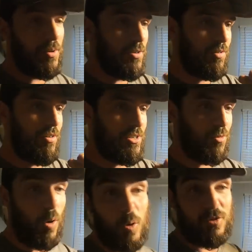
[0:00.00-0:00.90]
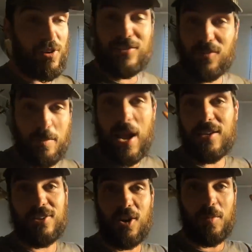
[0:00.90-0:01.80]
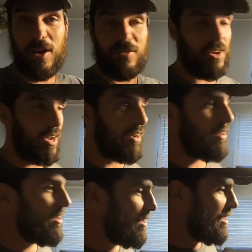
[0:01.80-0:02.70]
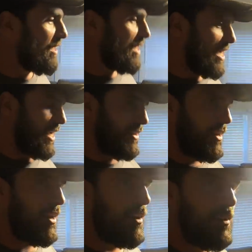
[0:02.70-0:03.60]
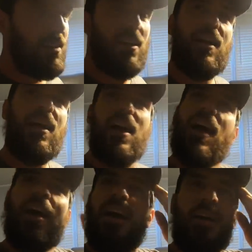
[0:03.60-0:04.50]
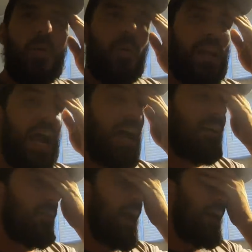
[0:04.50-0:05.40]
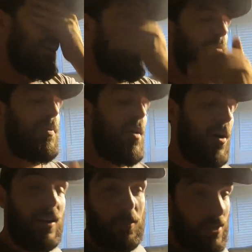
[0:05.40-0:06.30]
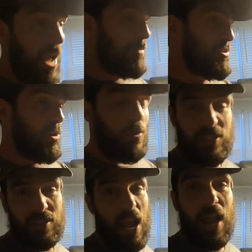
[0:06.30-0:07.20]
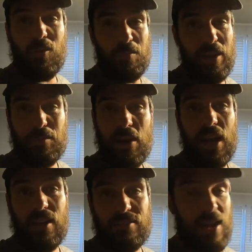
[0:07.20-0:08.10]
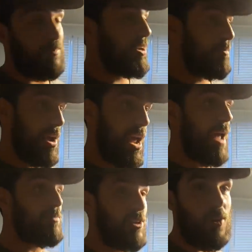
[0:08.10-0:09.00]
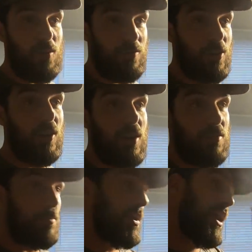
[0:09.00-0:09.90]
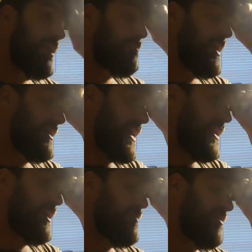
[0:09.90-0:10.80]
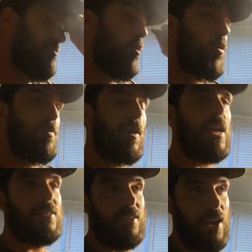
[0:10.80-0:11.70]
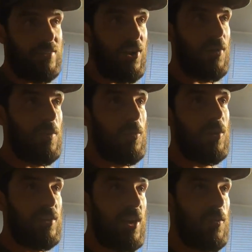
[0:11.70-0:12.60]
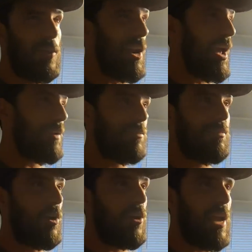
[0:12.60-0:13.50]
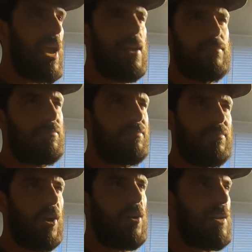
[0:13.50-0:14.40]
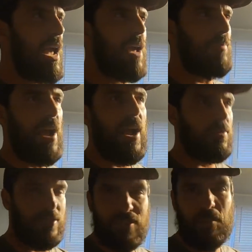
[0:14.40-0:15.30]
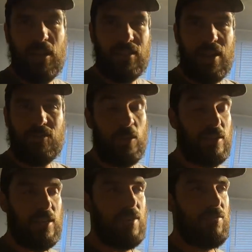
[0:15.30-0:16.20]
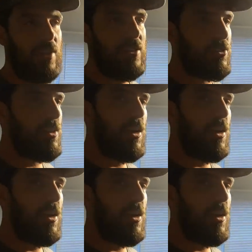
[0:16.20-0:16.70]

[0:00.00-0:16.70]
We used to fish the Rose Festival Bass Tournament every year. And well, we got into a pond that was absolutely stacked with big bass. I'm talking about absolutely full of them. And me and daddy come in fourth place in that tournament one year with like 38, 39 pounds or something like that between 10 fish.